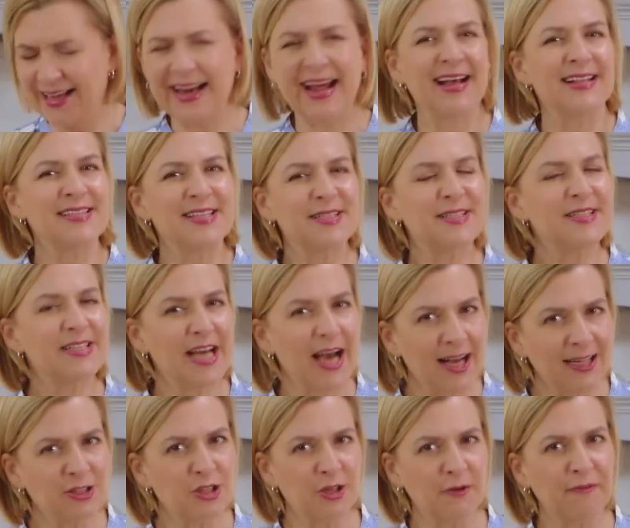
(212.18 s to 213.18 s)
it adds a
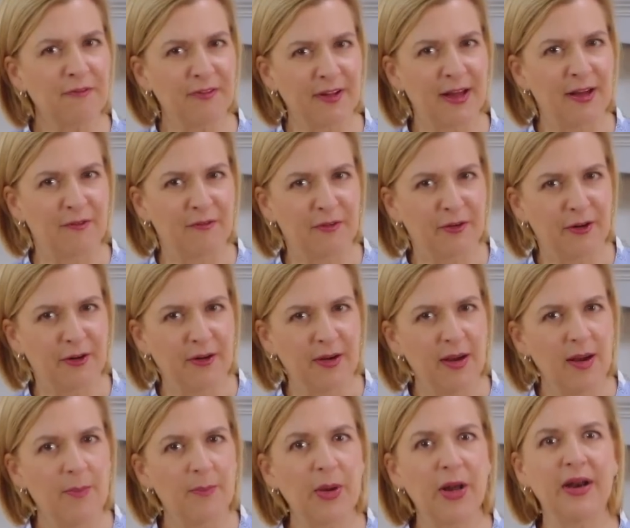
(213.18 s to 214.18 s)
touch of flavor,
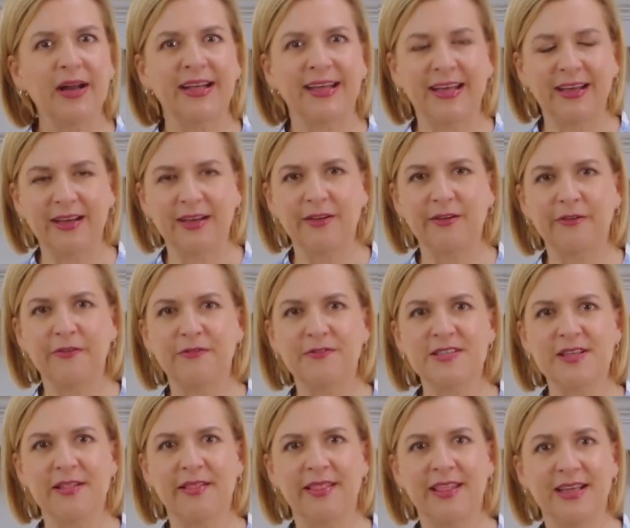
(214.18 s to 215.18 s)
but gives
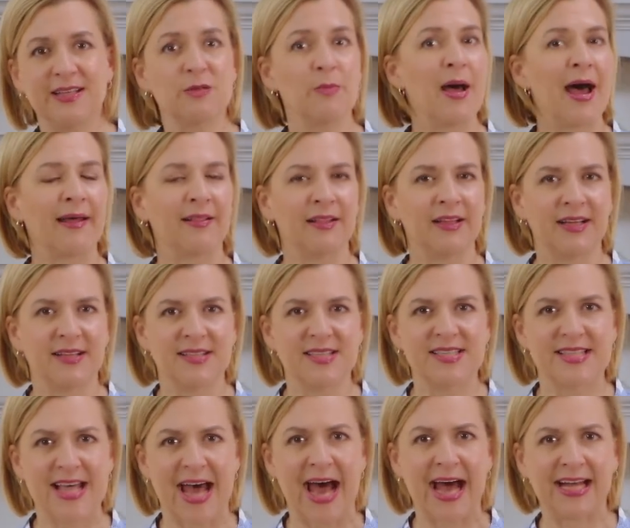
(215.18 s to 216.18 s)
these Madeleines
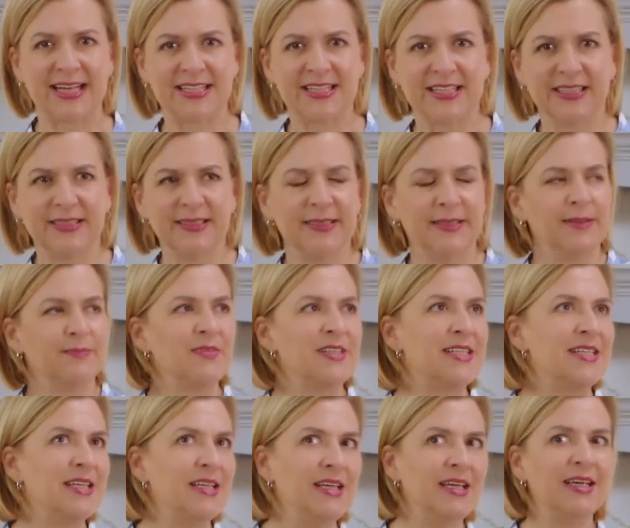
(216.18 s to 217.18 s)
that
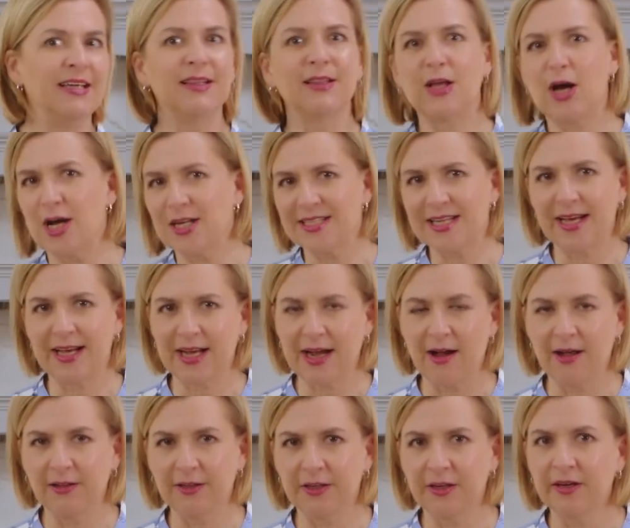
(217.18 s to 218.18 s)
tea latte
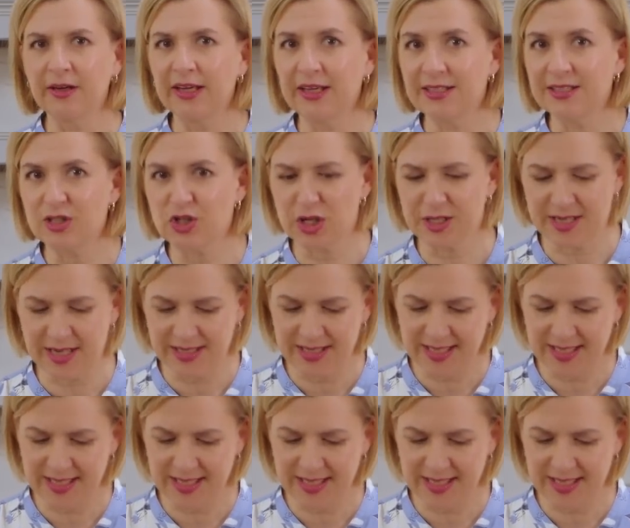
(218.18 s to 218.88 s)
color, is just a